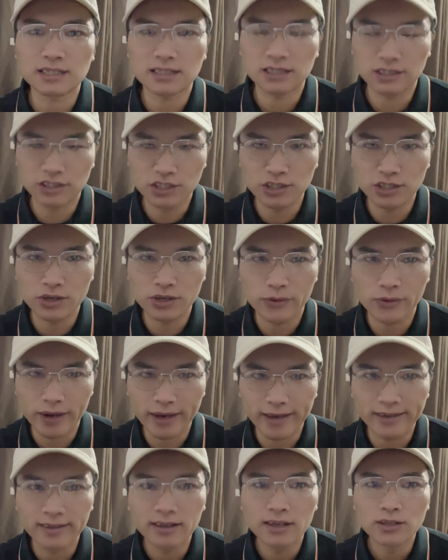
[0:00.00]

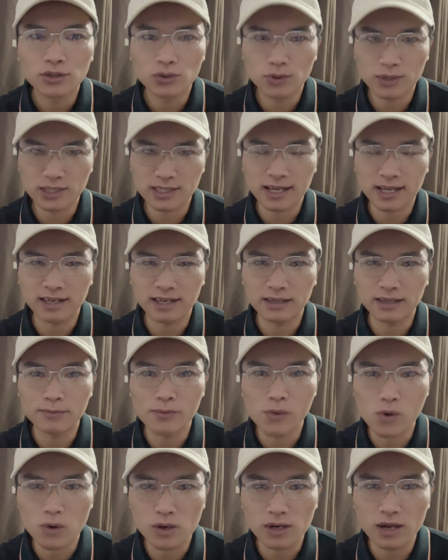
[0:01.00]
continuing to study
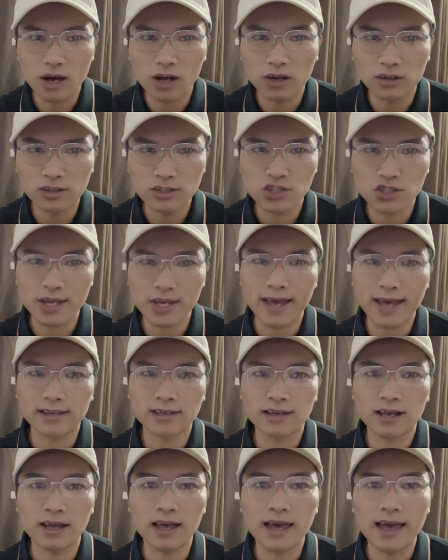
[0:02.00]
more knowledge
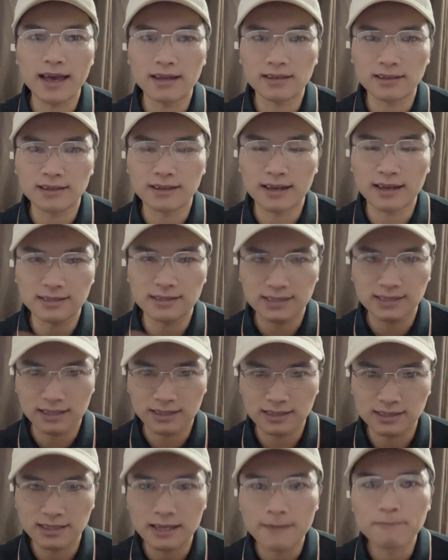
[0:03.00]
and
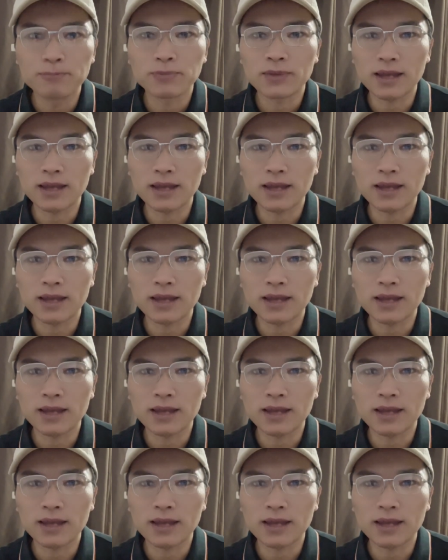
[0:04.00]
analysis